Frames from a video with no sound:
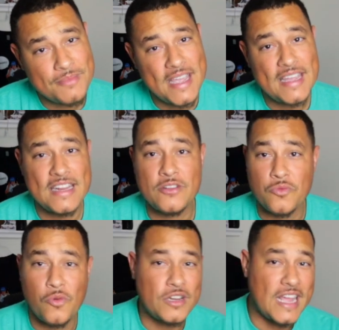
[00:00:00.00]
man, and
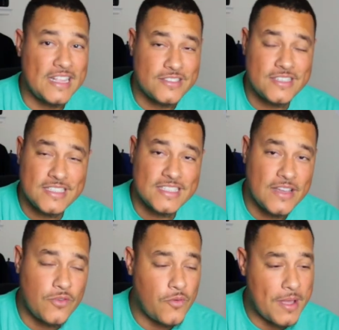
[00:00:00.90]
you want to enter this
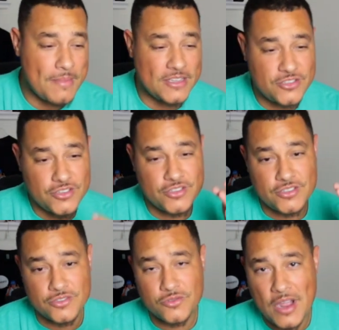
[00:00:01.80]
giveaway, make sure you're
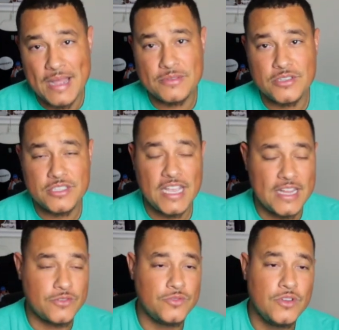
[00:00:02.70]
subscribed to the
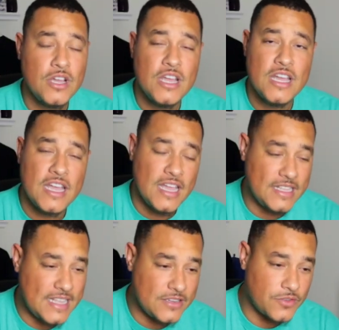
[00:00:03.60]
channel.
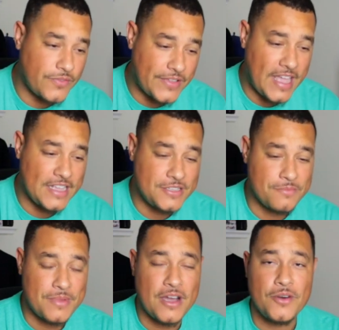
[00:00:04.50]
Hit that
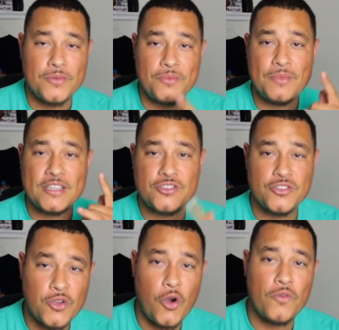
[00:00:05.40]
notification bell. Make sure
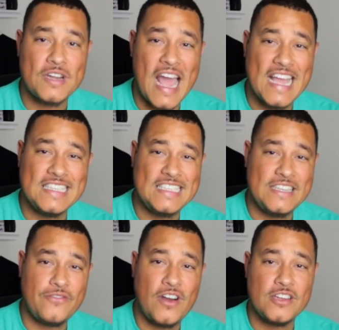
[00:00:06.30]
you go over to
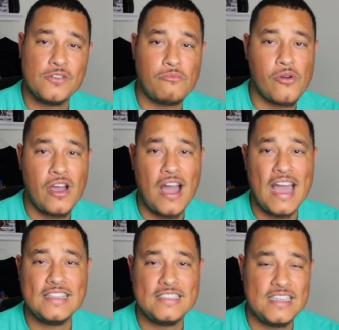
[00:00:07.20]
IG, follow your boy
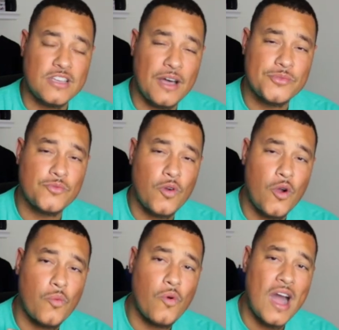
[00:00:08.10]
on IG. Tops
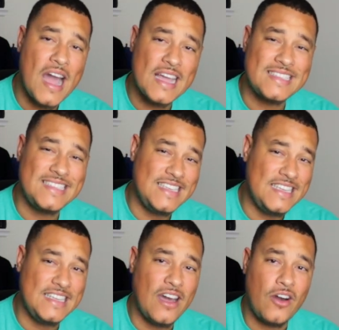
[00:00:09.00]
World
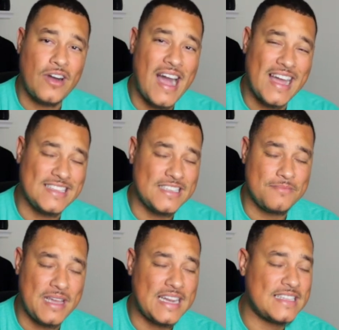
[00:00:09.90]
YT on IG,
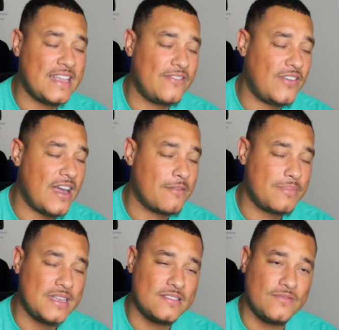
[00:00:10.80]
man. I take fire
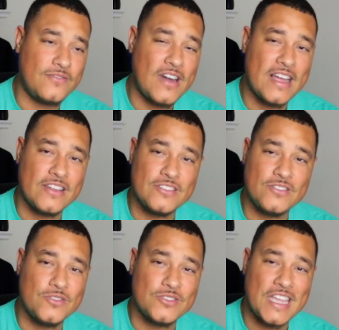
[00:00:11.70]
pics and fire, you
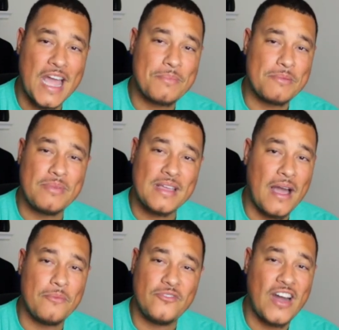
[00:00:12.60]
know what I'm saying?
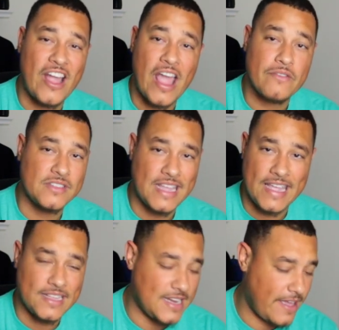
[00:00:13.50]
I'm fire
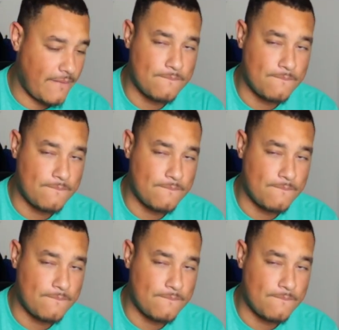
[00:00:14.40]
everything, like,